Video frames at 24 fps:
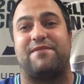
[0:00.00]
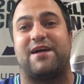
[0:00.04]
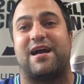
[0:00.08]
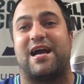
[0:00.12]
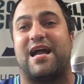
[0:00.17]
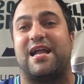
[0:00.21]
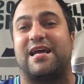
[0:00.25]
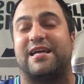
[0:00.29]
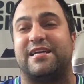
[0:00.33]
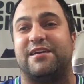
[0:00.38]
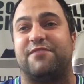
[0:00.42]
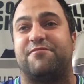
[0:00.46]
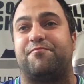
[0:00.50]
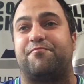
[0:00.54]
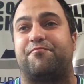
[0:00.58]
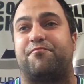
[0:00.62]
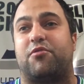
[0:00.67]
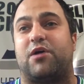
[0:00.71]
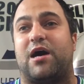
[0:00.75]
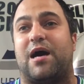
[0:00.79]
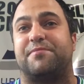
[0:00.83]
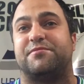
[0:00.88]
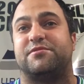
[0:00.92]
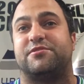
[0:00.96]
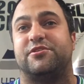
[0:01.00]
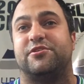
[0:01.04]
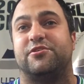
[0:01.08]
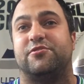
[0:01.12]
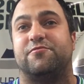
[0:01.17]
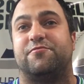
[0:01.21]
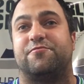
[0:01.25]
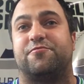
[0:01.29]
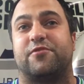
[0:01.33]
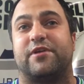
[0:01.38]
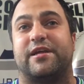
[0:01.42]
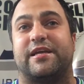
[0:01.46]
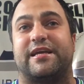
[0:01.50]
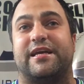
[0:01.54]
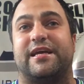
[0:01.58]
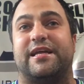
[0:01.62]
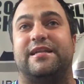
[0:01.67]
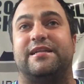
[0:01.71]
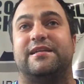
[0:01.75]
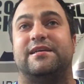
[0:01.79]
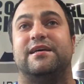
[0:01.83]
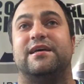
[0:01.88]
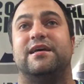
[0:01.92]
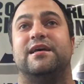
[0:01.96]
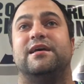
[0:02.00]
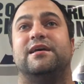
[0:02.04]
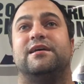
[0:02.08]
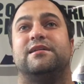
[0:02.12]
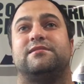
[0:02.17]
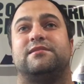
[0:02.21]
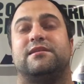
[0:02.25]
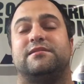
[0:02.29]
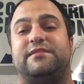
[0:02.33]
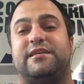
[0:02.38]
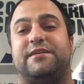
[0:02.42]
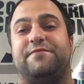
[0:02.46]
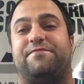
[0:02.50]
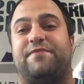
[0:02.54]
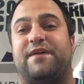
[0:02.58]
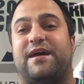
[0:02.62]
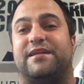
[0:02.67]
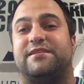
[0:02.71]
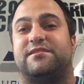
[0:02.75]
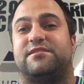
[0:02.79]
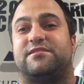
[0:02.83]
I gotta give props to freaking the defense.